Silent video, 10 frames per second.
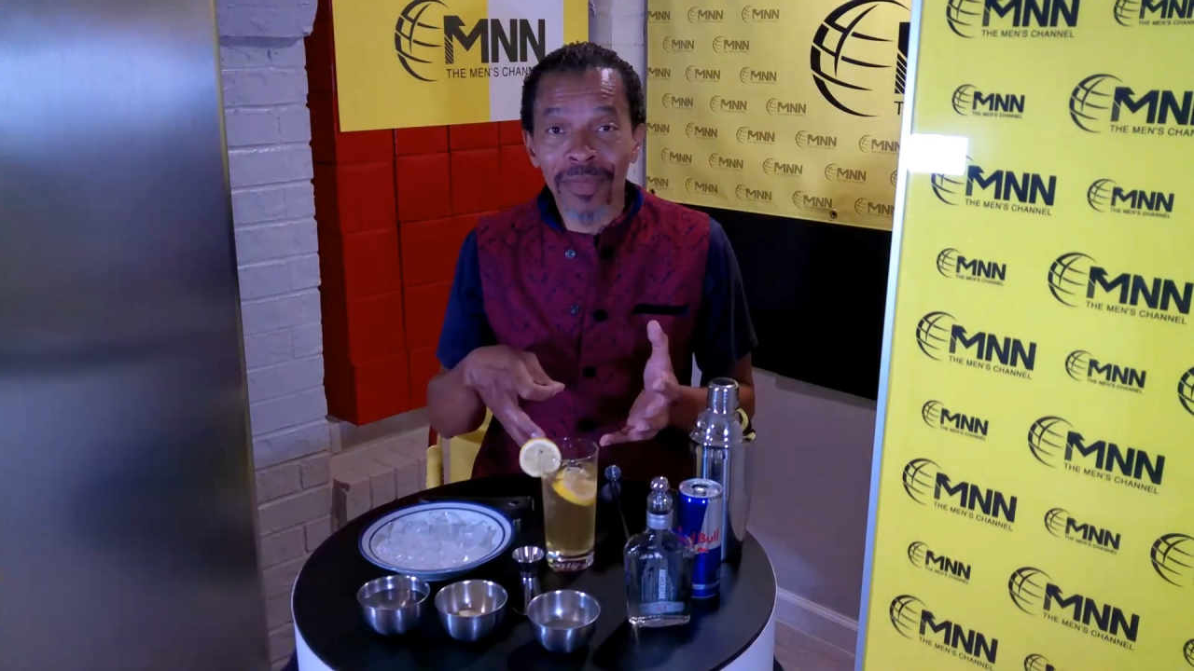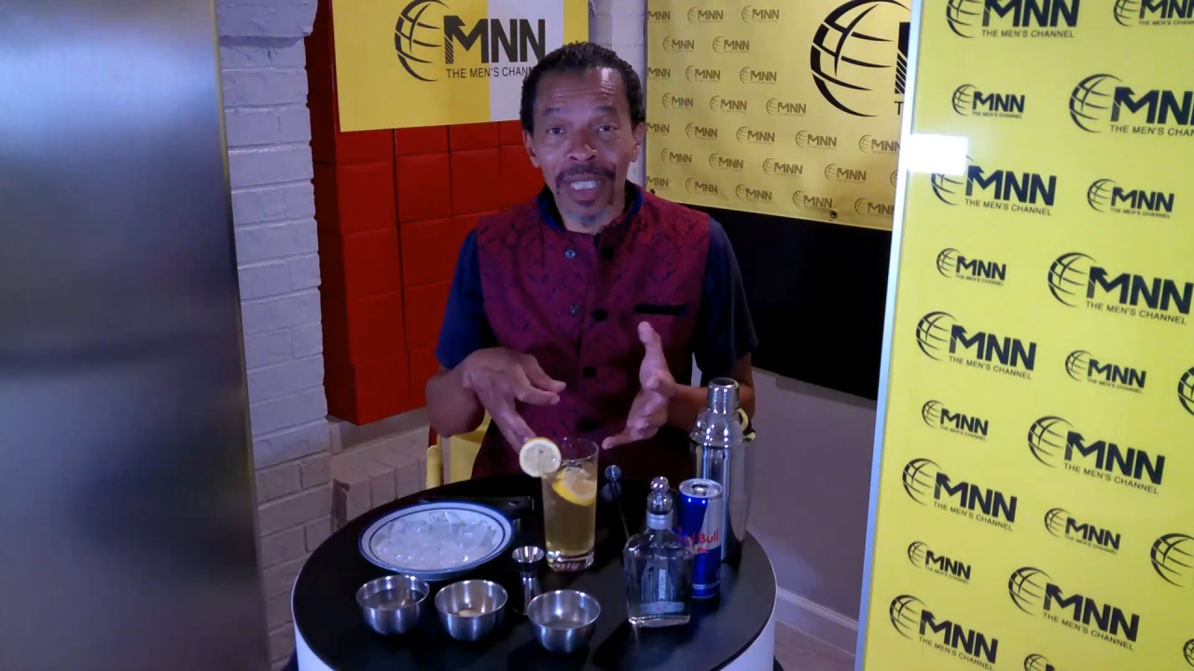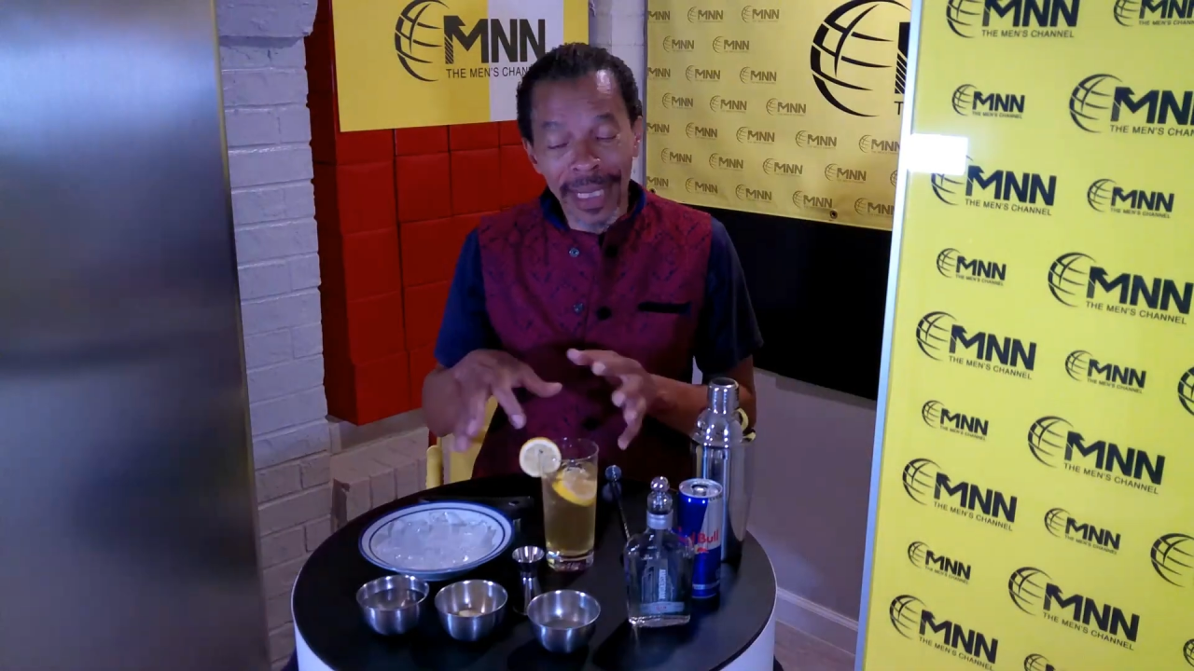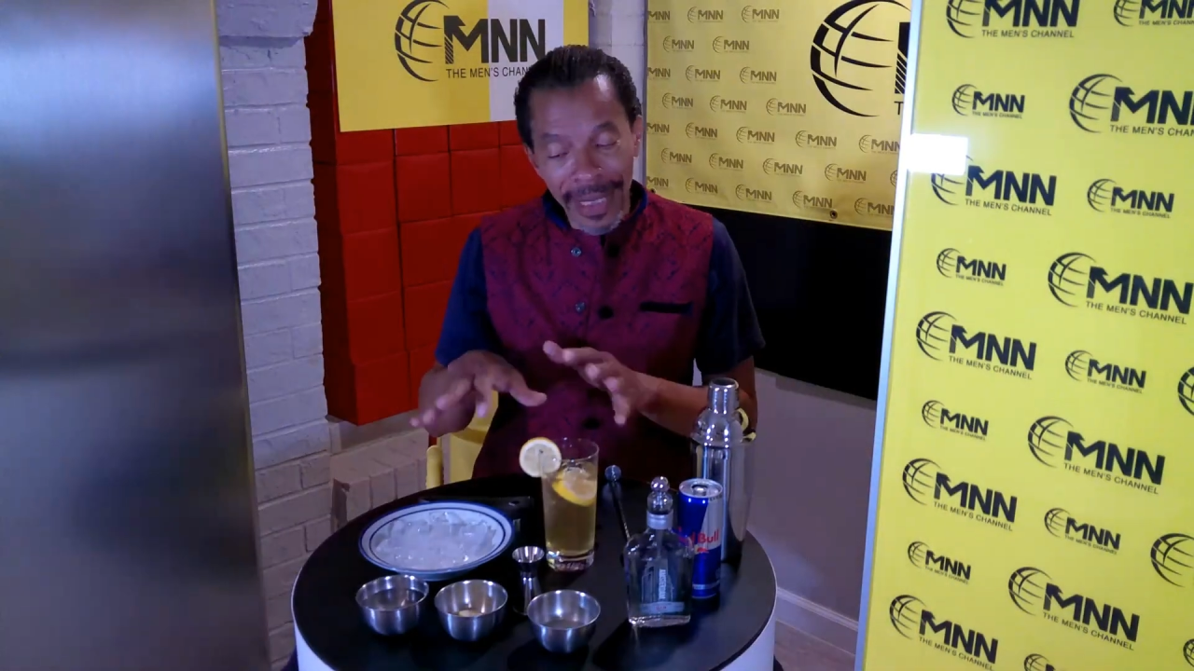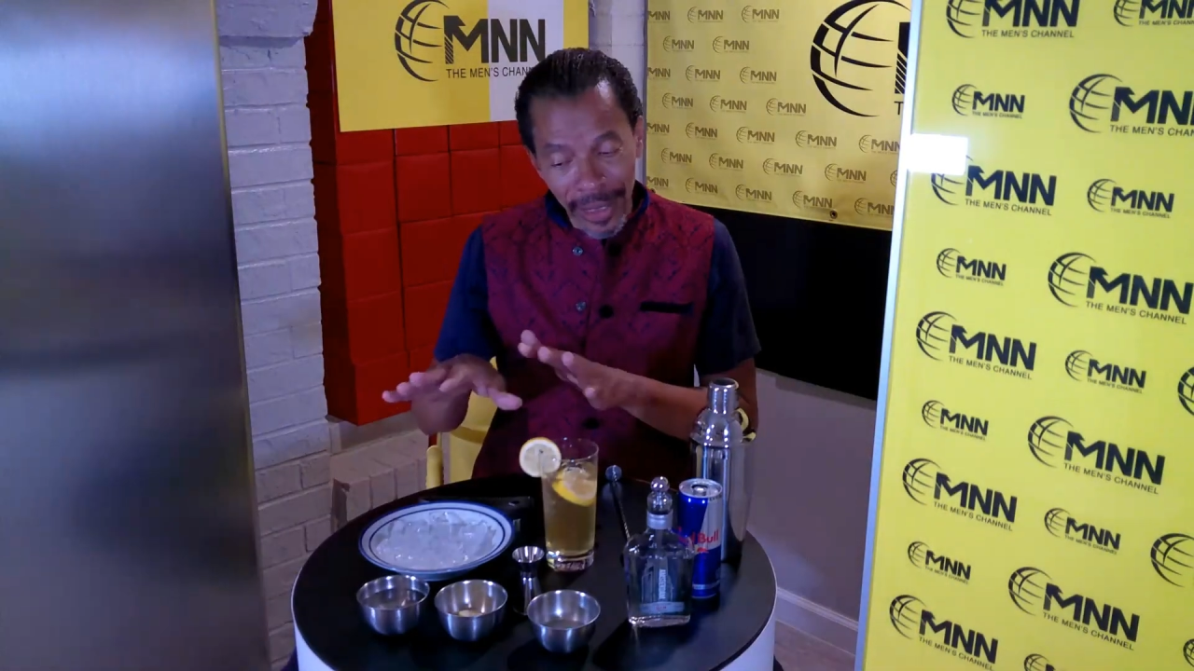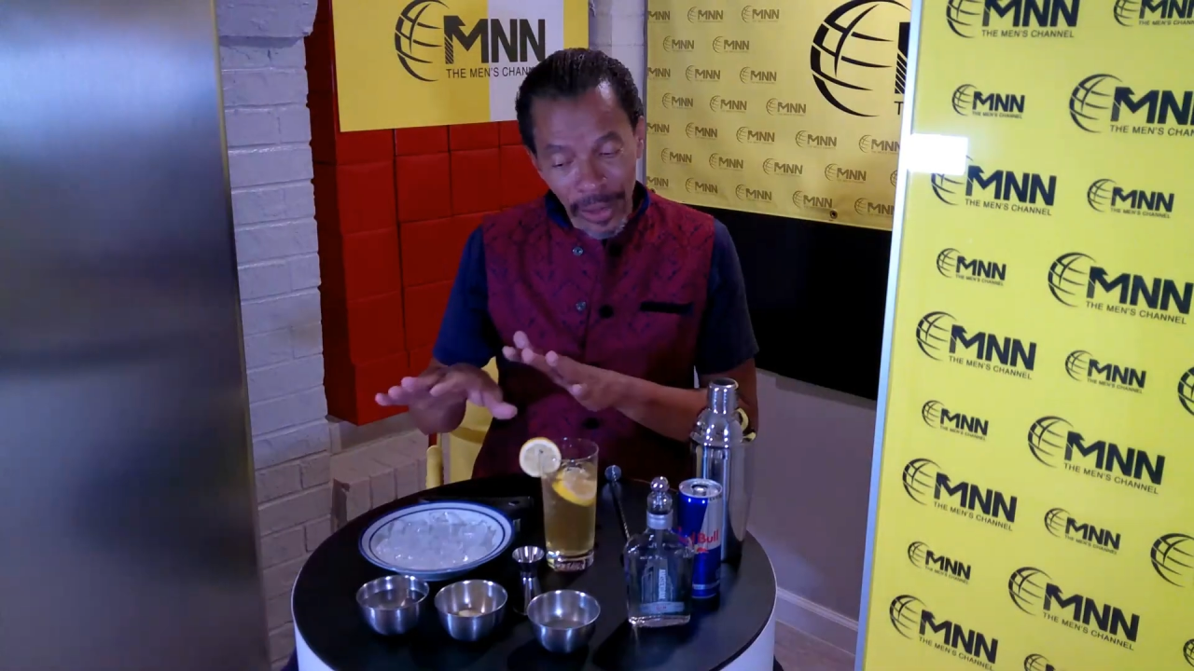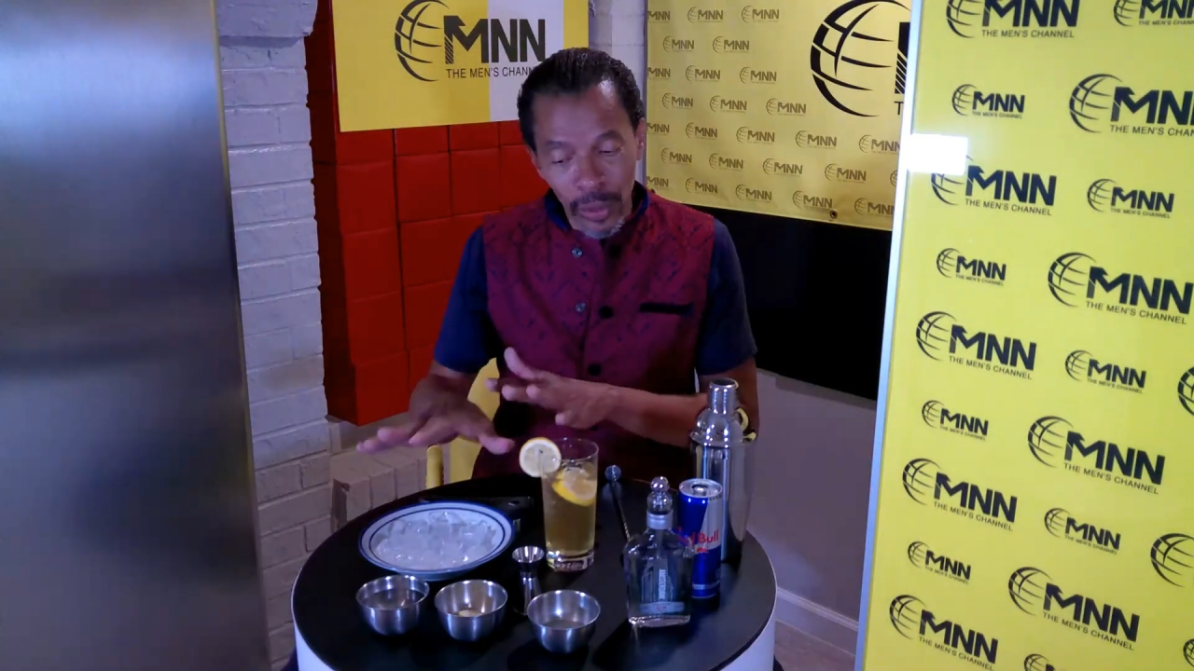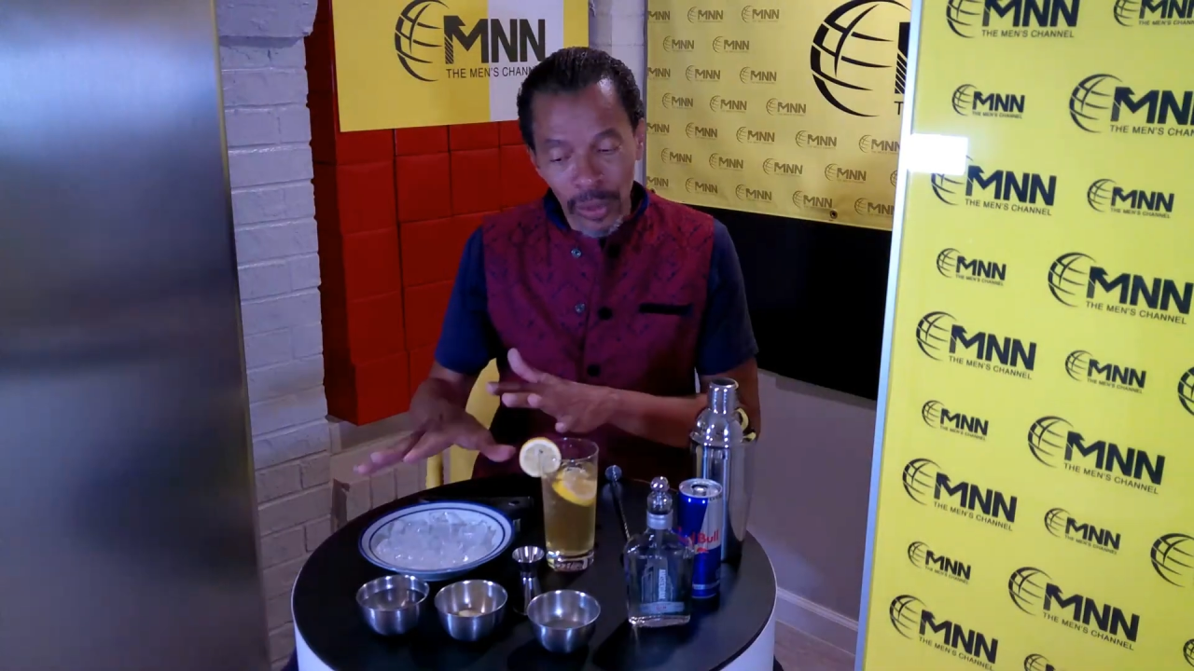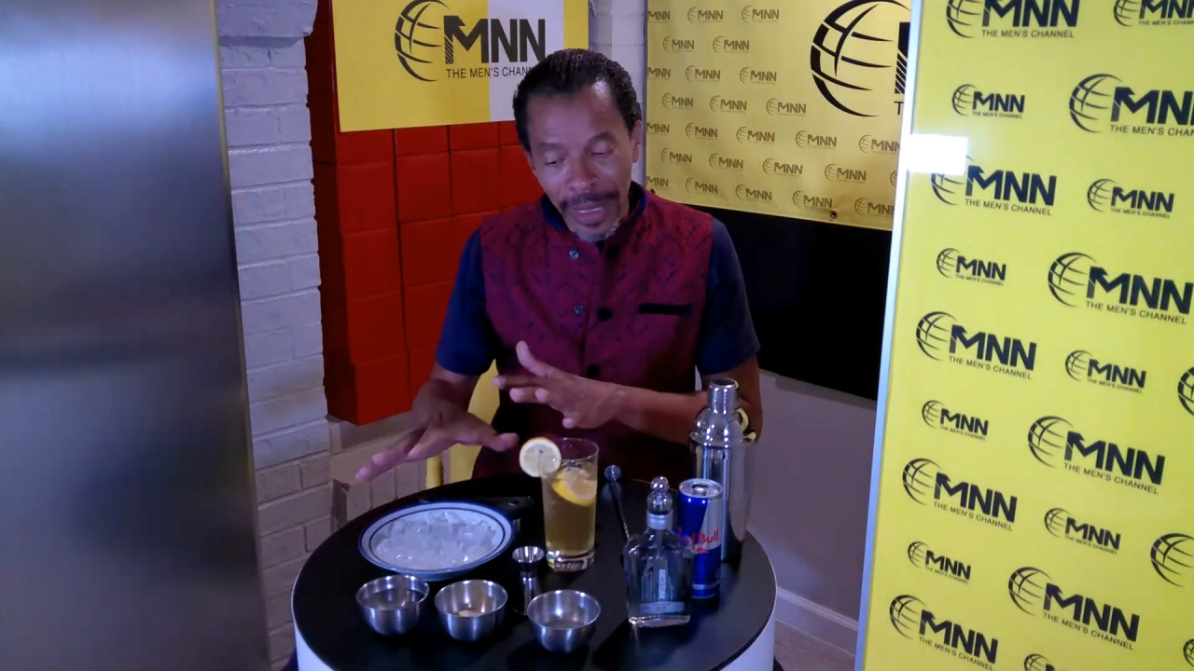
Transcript: and let it cool